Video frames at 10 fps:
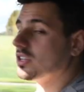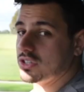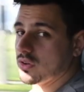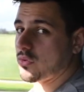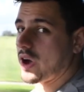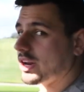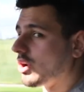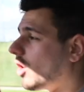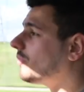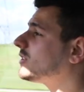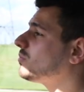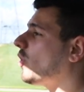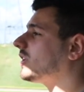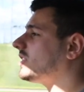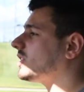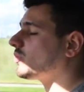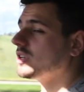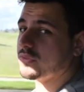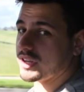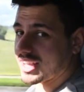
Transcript: The Silverado offers more accessories for your